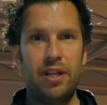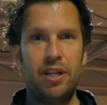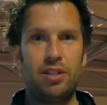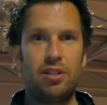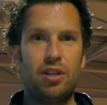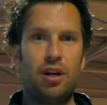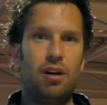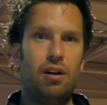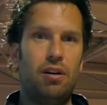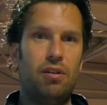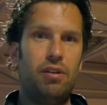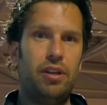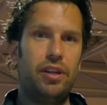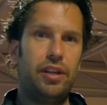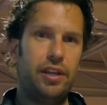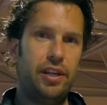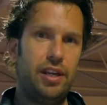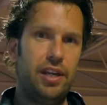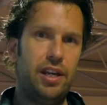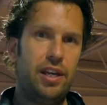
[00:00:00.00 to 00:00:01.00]
So
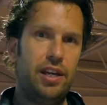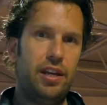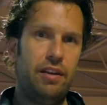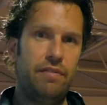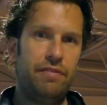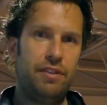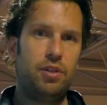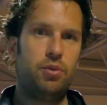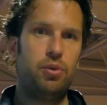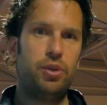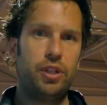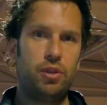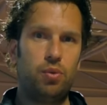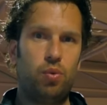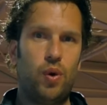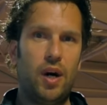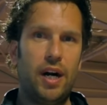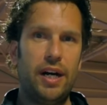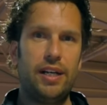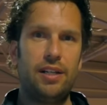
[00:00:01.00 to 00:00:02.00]
if it
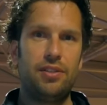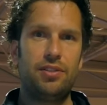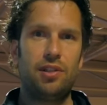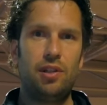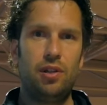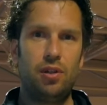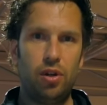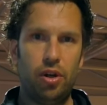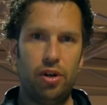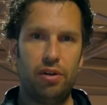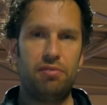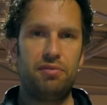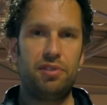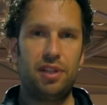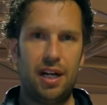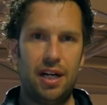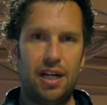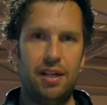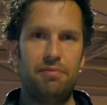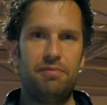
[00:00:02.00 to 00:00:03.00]
requires a lot of
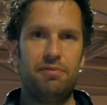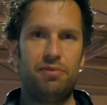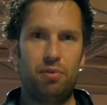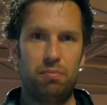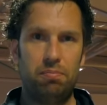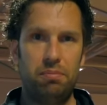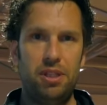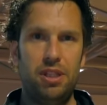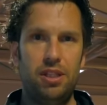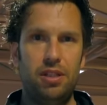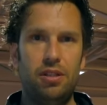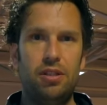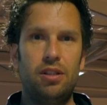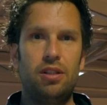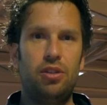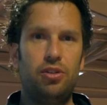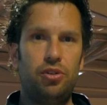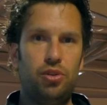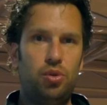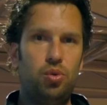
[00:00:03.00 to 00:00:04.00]
time for me
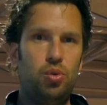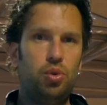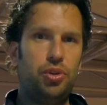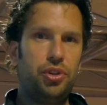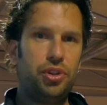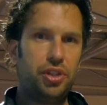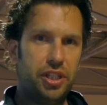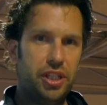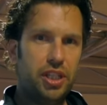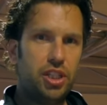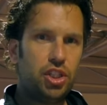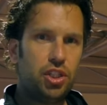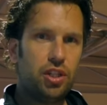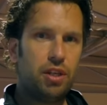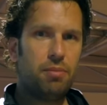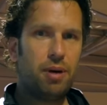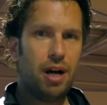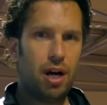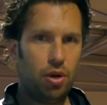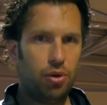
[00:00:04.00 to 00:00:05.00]
to teach
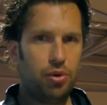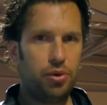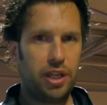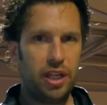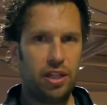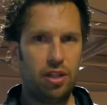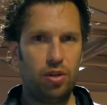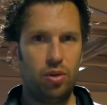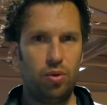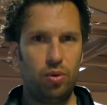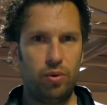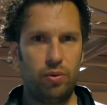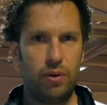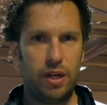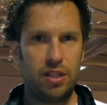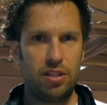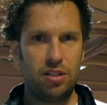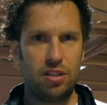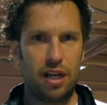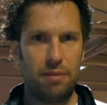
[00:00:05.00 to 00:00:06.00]
them how to get into the
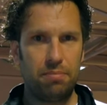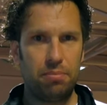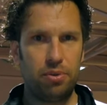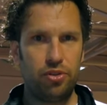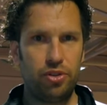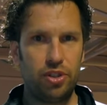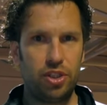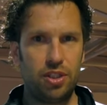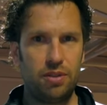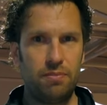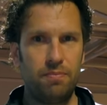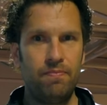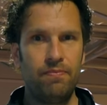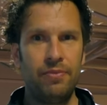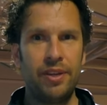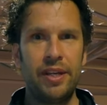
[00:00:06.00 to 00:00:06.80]
right start position,